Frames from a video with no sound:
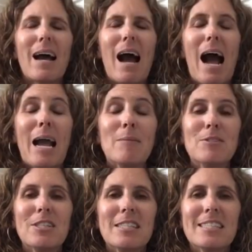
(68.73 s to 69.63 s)
I'm
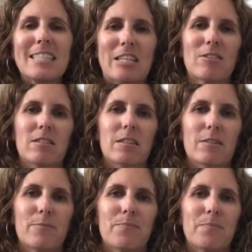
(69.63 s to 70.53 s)
just as guilty.
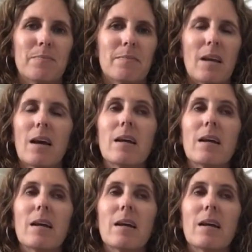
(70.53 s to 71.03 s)
I